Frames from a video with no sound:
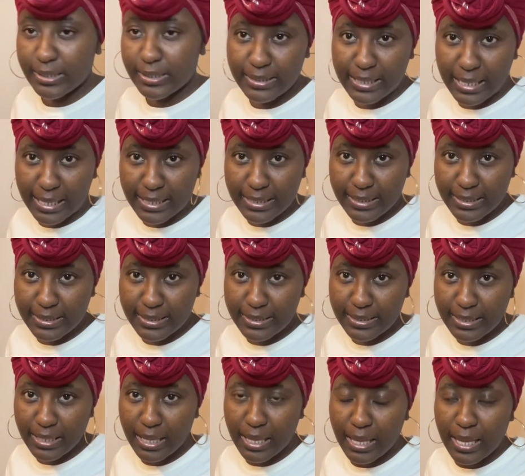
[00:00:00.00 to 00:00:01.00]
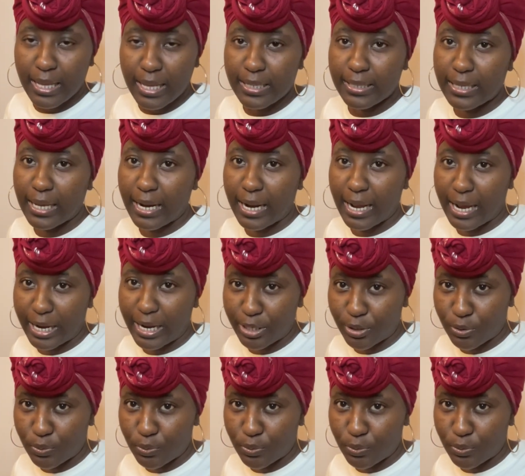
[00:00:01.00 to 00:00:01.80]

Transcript: scents that I